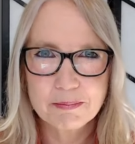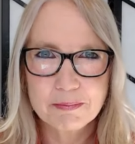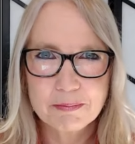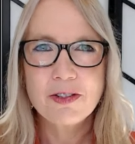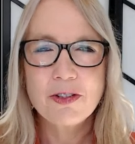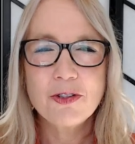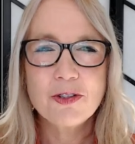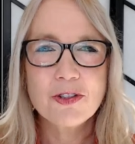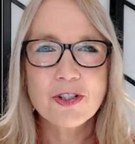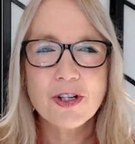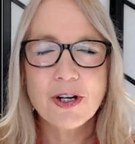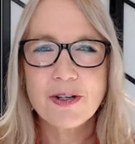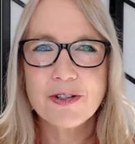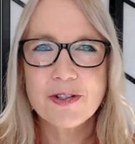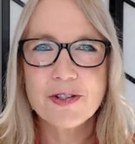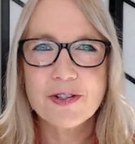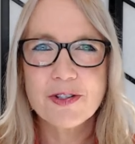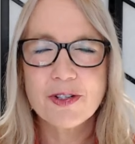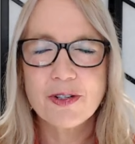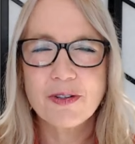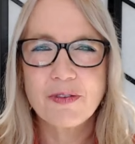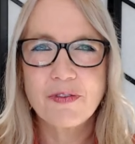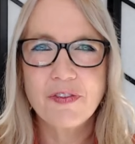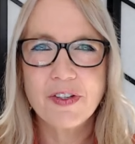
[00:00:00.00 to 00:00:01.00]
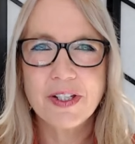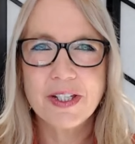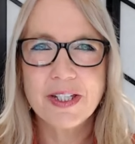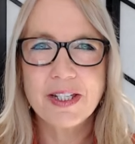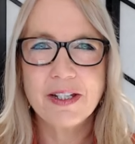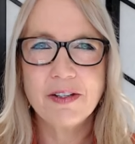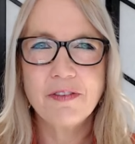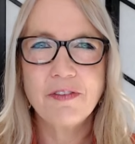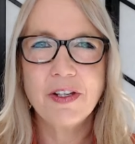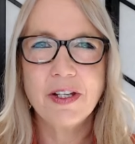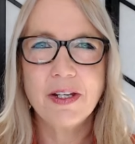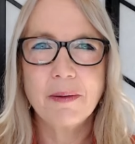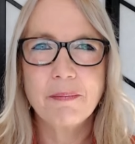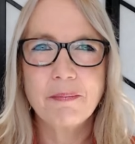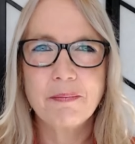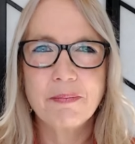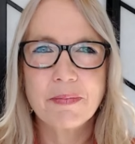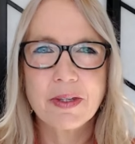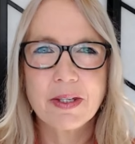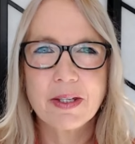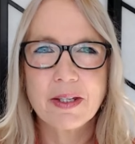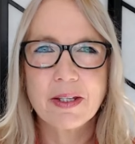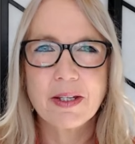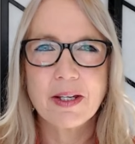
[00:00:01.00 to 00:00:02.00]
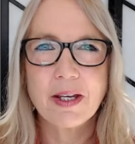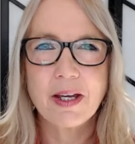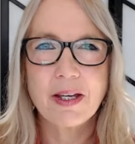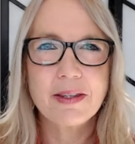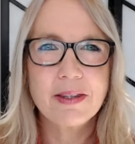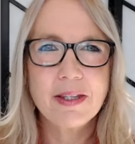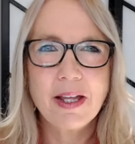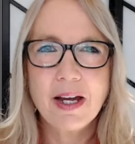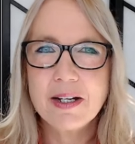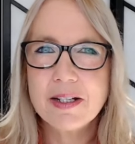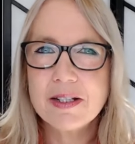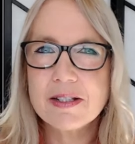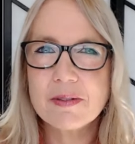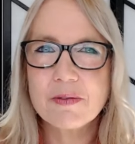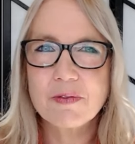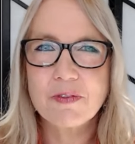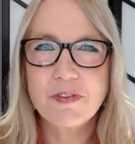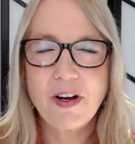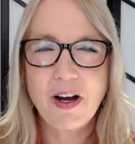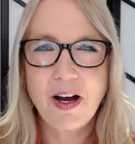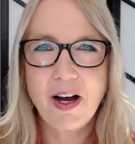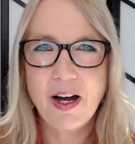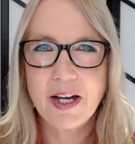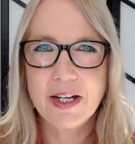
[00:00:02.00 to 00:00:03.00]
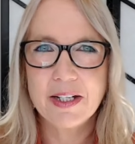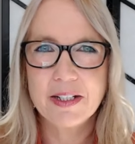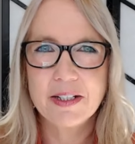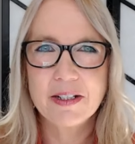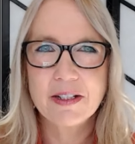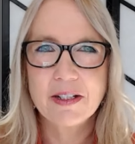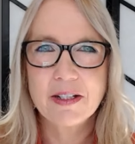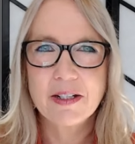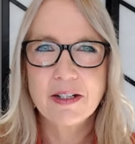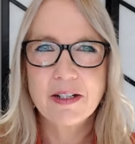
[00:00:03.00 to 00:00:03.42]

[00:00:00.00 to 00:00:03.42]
You chose to forgive him, and that is fine.